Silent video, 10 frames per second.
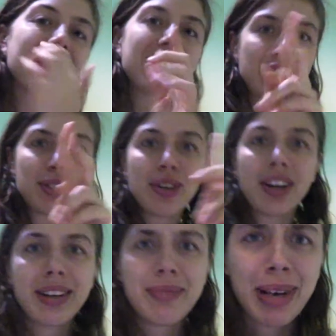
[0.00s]
just to
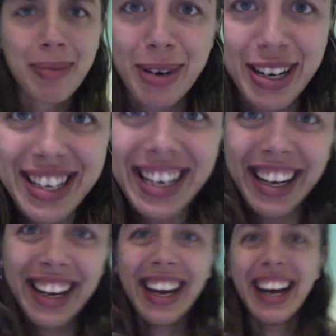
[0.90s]
another big bridge.
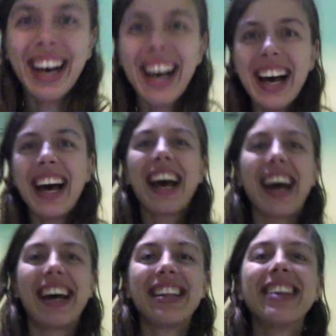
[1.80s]

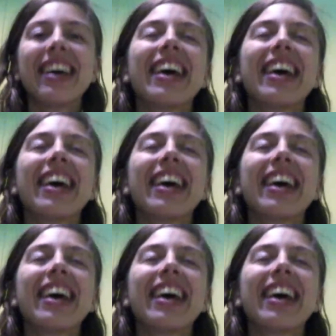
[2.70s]
and